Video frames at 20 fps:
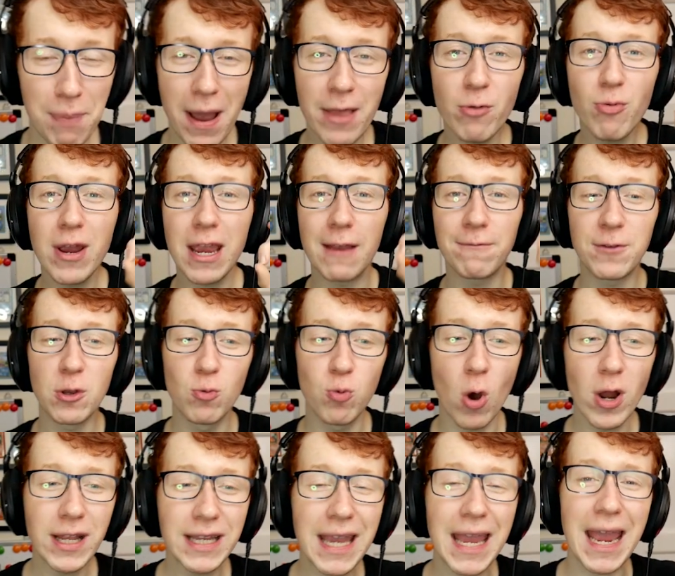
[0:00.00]
the way, if you
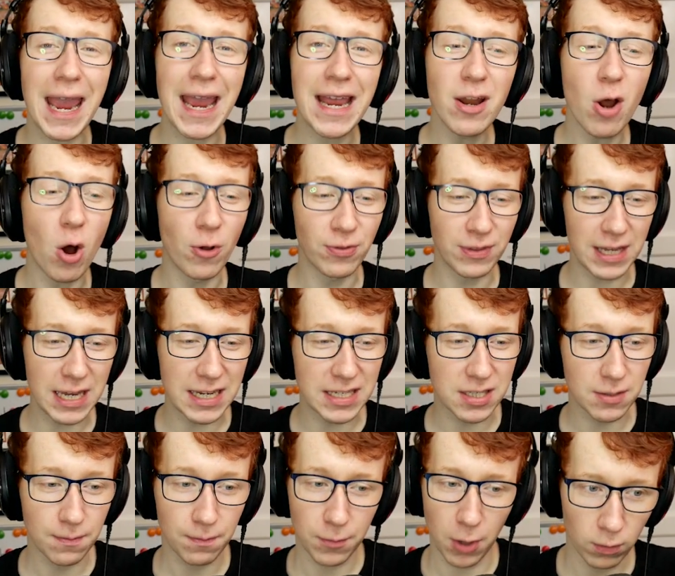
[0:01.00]
want to get in on
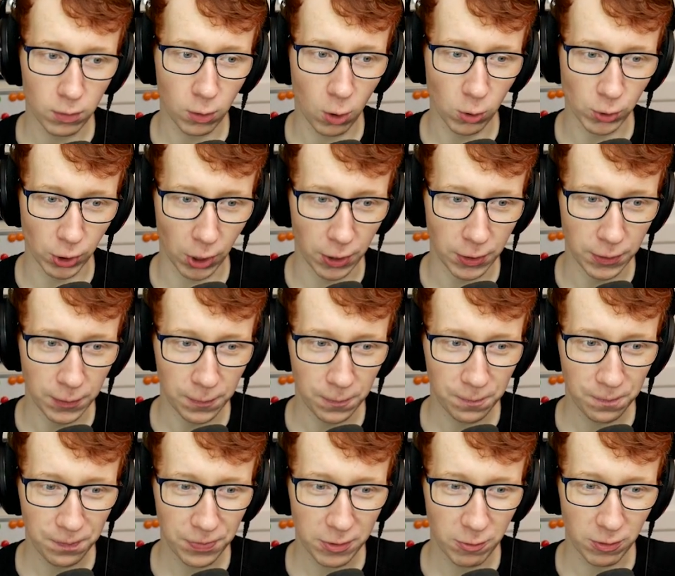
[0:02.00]
these. Oh, hold on.
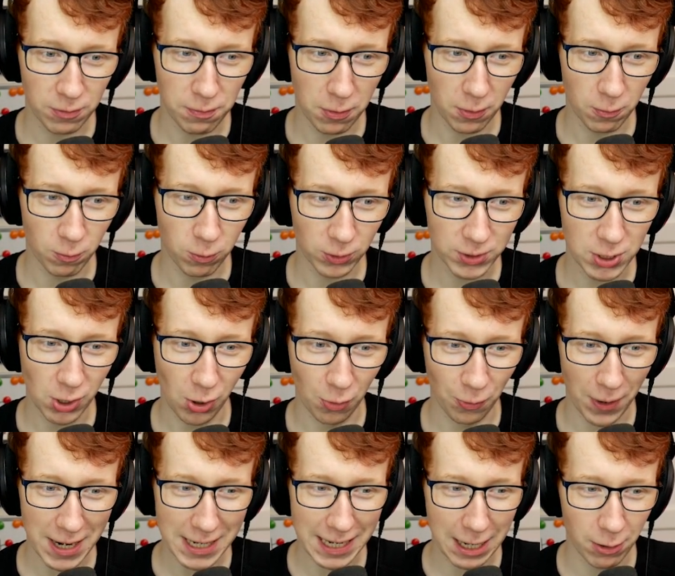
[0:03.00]
With took on
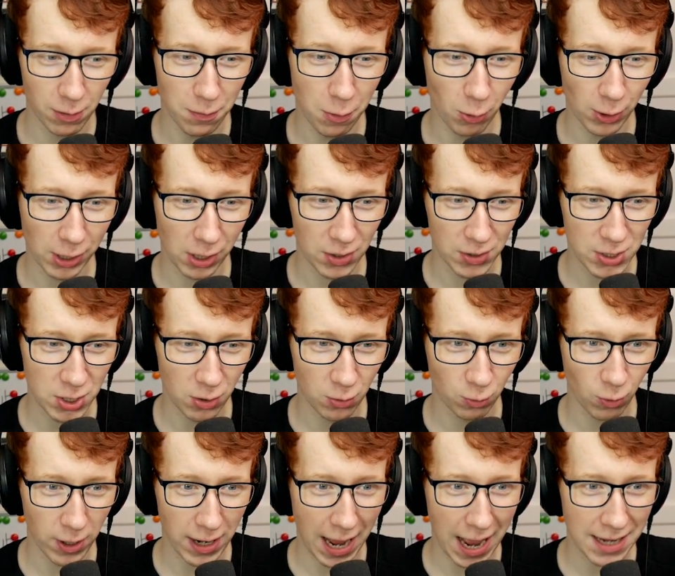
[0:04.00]
Raticate with Porygon 2 and
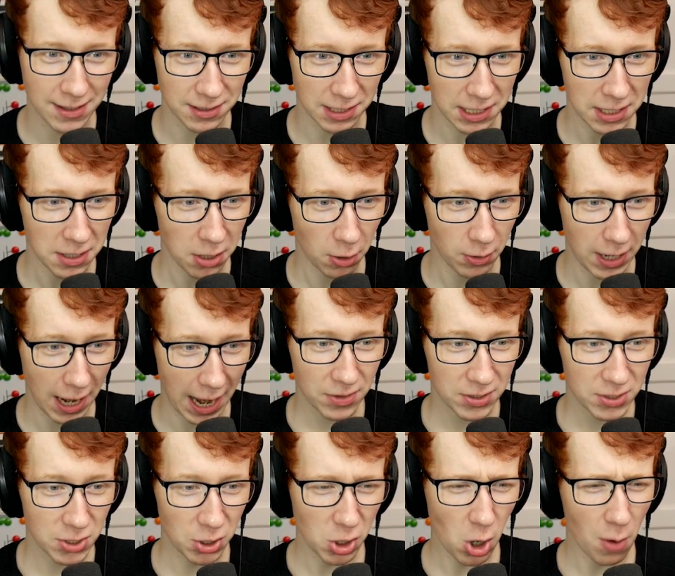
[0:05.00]
one handily. Okay.
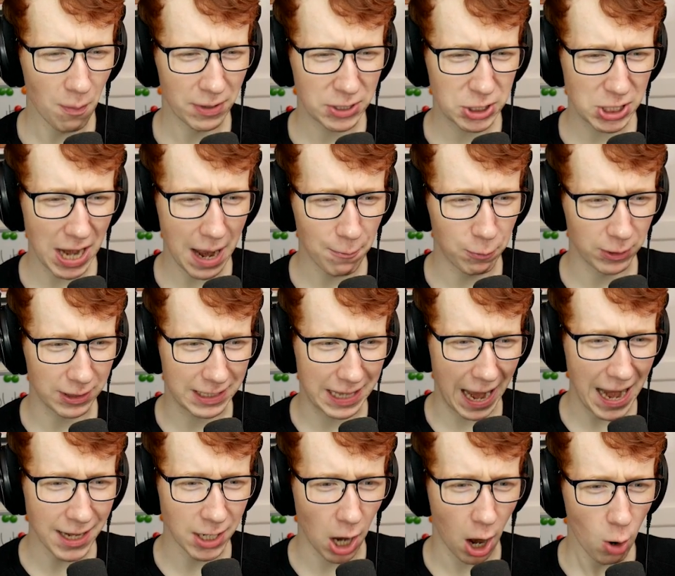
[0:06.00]
Took on Machamp with
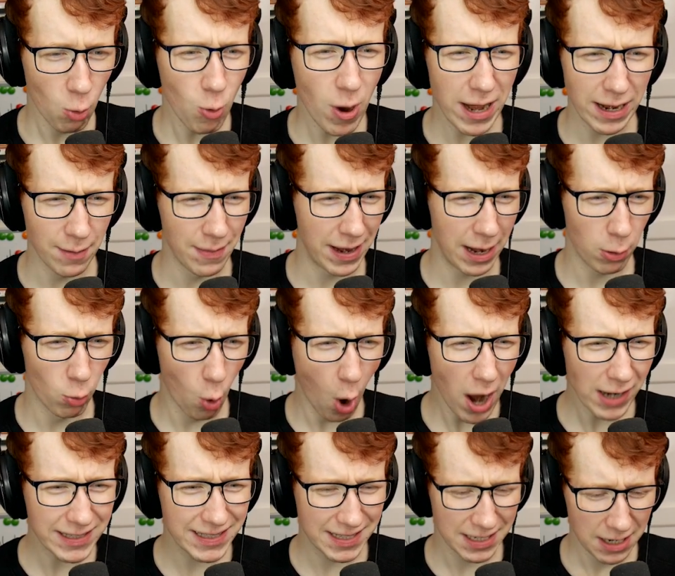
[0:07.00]
Gengar. Wait a minute,
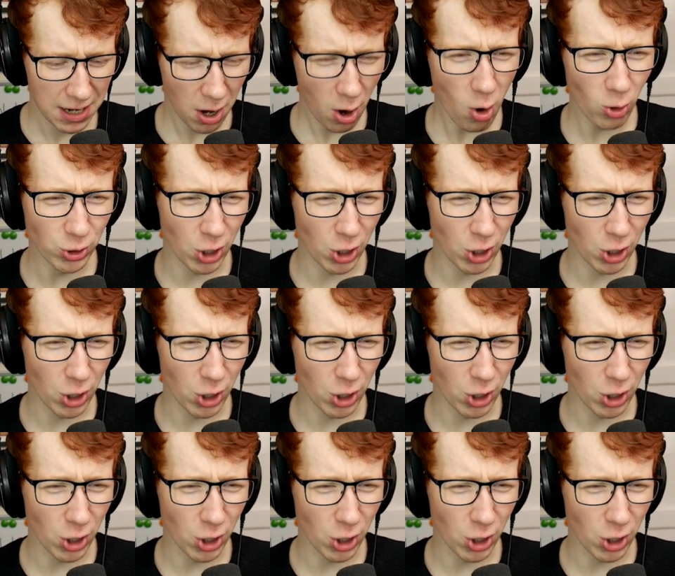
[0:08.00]
what? Hold